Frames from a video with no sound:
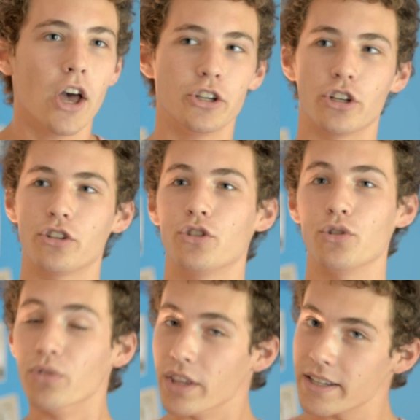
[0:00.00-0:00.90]
just
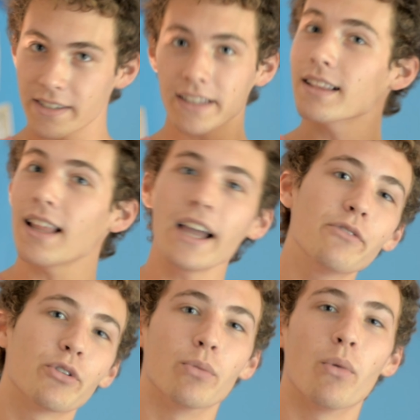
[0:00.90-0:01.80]
do this in
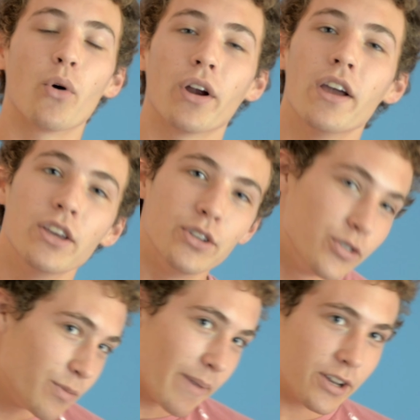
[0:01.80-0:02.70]
Lightroom, or
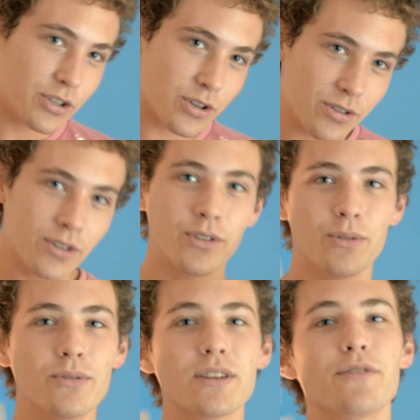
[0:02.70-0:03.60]
you make sure you
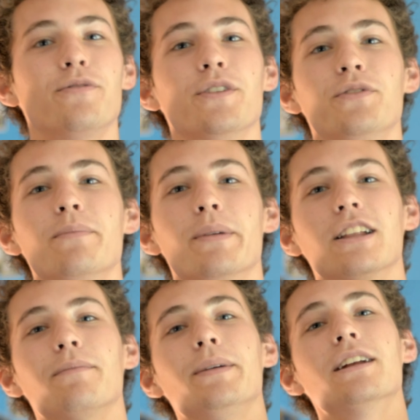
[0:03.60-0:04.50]
use a
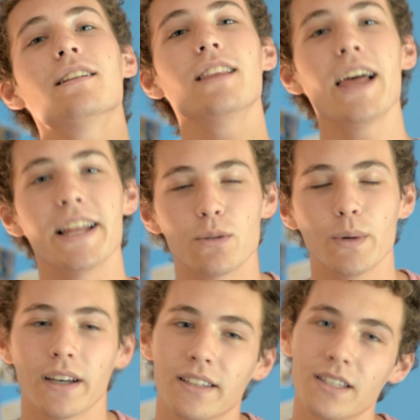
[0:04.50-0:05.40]
50mm lens because